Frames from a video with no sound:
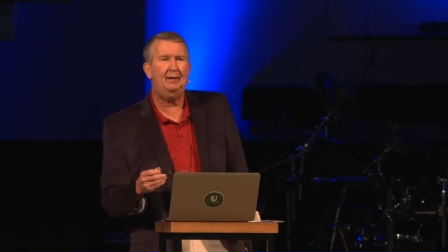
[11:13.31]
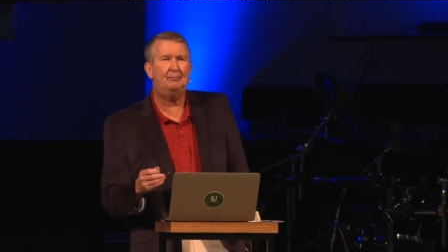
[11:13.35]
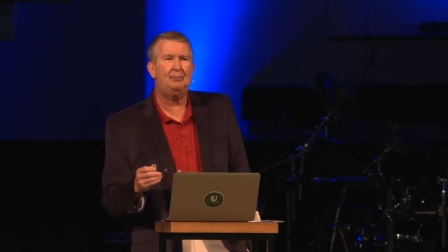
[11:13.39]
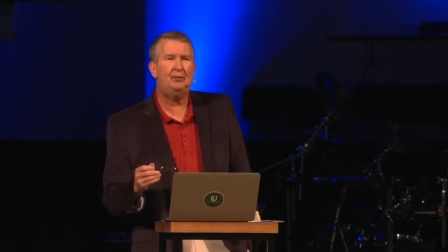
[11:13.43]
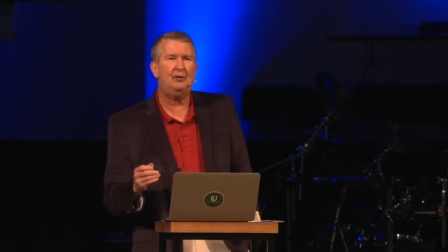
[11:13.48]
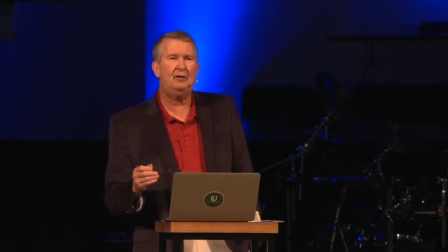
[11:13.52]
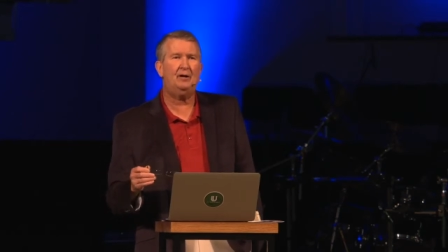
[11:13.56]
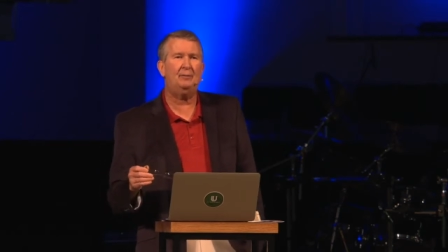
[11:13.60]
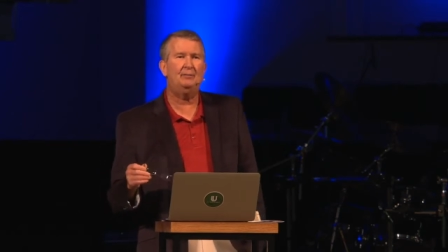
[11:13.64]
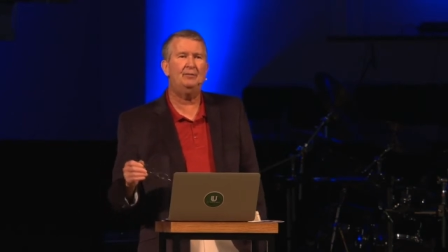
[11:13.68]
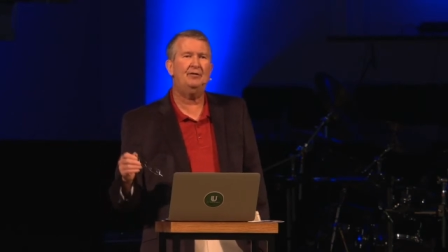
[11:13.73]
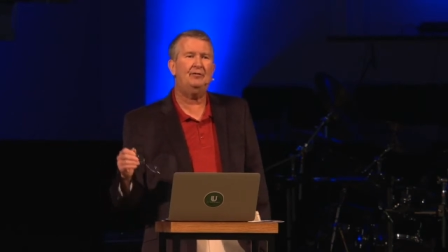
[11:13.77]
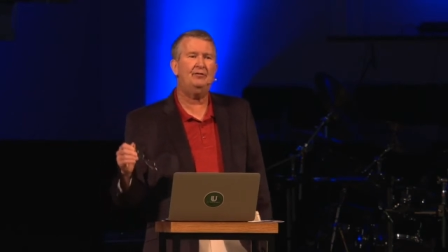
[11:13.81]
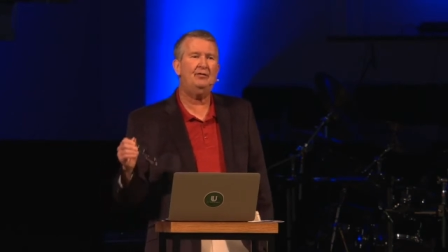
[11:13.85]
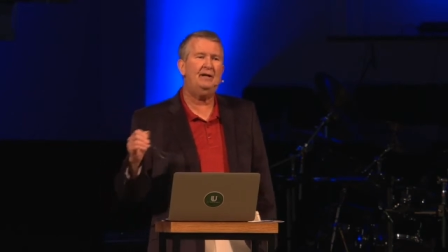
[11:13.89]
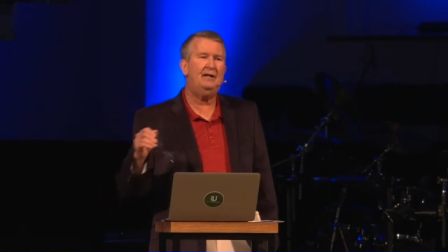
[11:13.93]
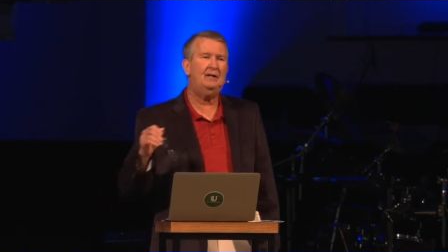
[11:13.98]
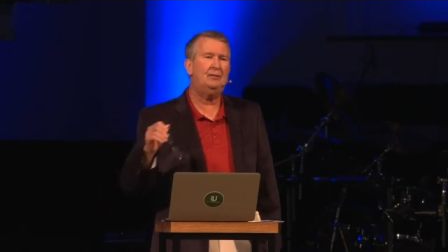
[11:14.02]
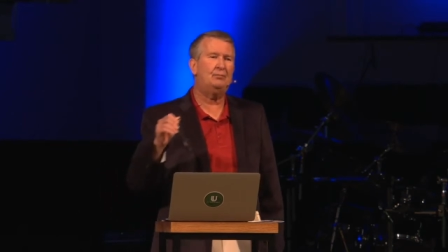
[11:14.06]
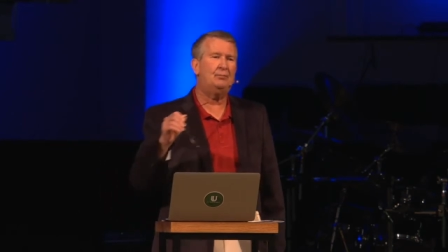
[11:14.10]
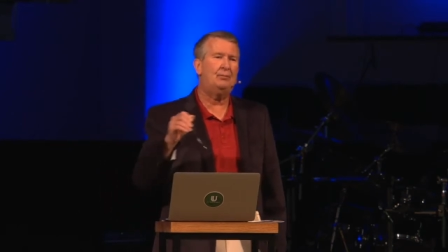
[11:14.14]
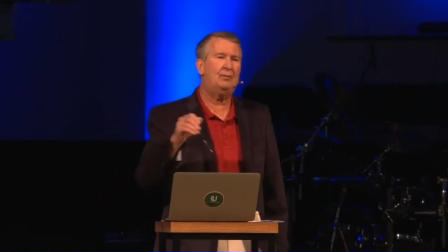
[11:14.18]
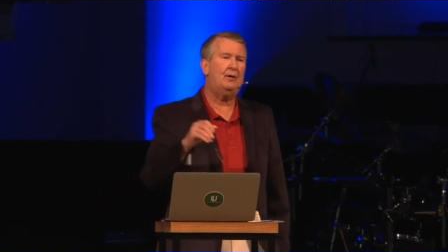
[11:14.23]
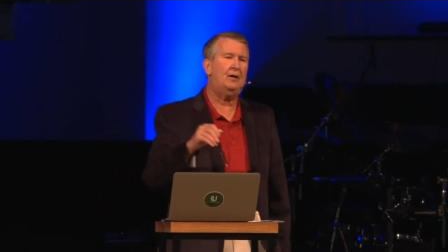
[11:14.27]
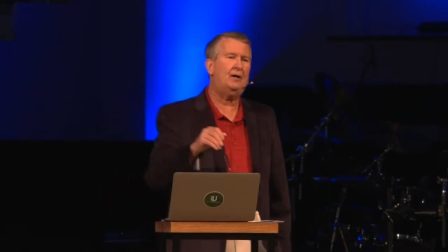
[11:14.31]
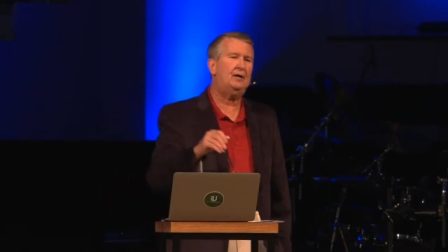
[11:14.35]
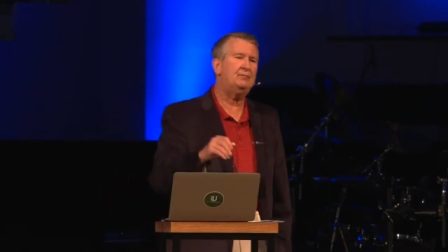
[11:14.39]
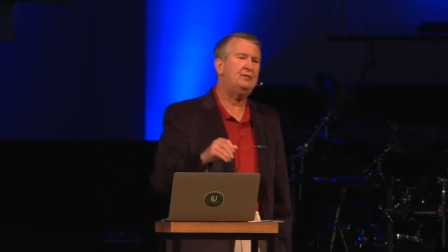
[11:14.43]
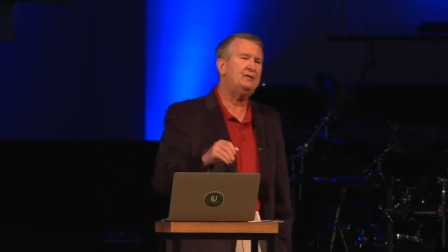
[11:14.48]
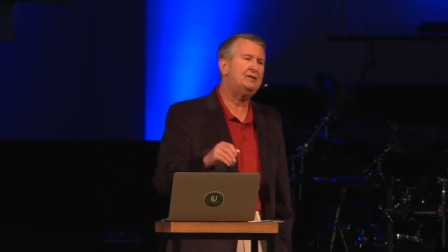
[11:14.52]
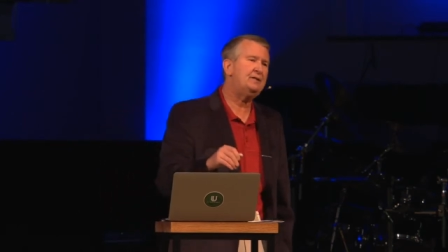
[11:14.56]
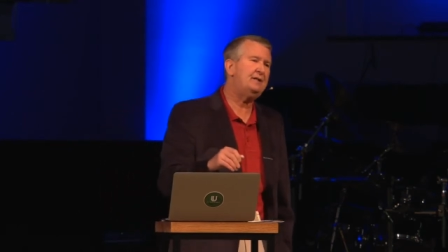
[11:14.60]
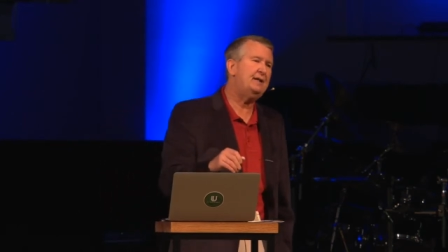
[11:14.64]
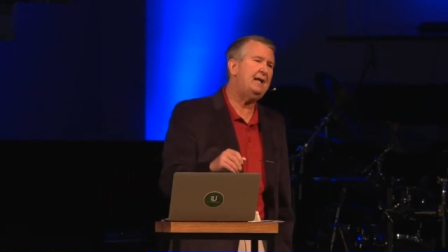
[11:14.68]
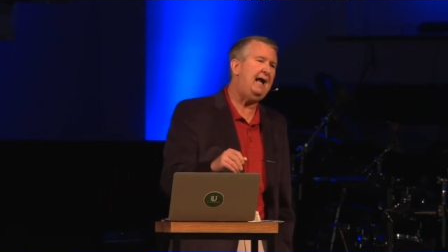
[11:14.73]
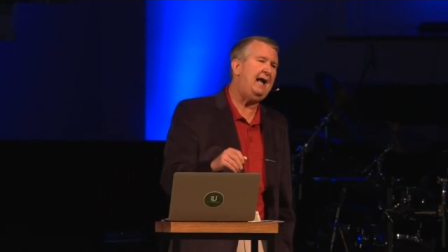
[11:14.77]
Pergamos in
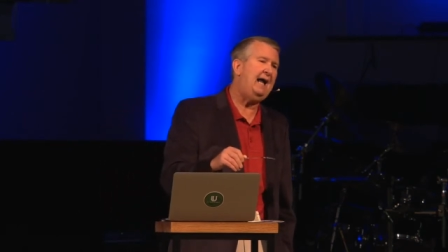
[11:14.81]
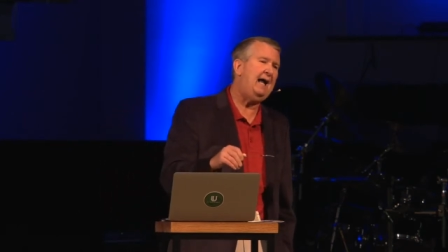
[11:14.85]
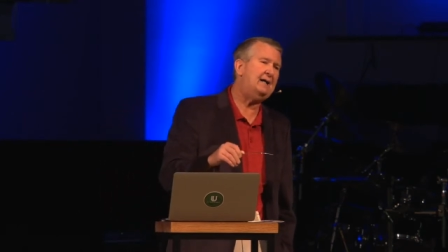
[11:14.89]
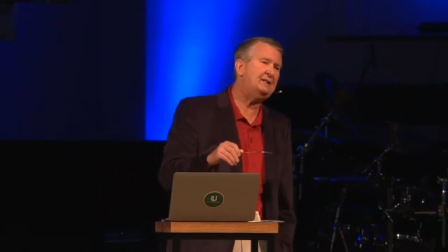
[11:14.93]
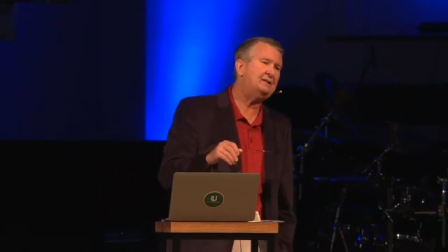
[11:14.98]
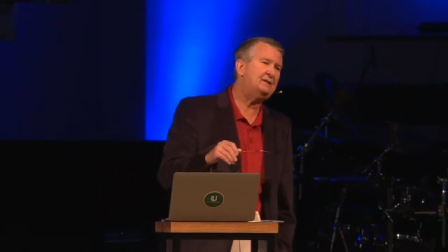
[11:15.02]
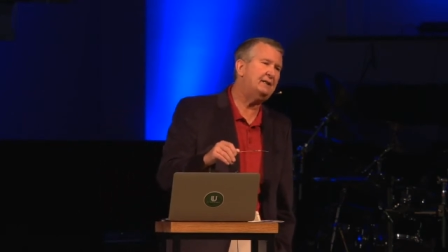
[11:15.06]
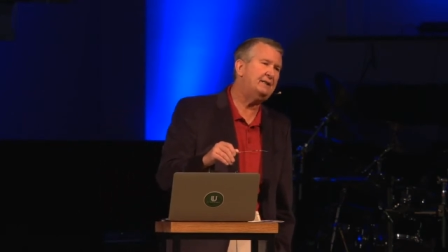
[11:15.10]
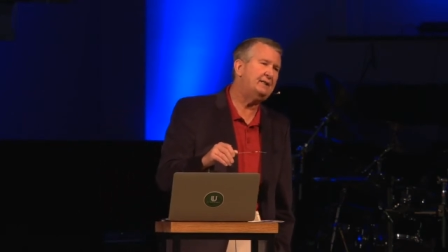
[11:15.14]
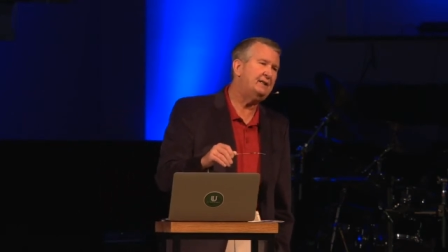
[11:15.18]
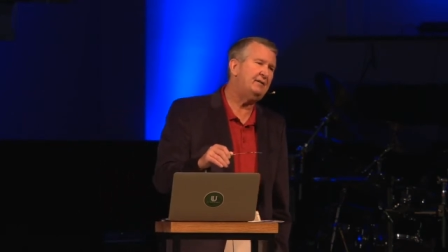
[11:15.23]
Pergamos and actually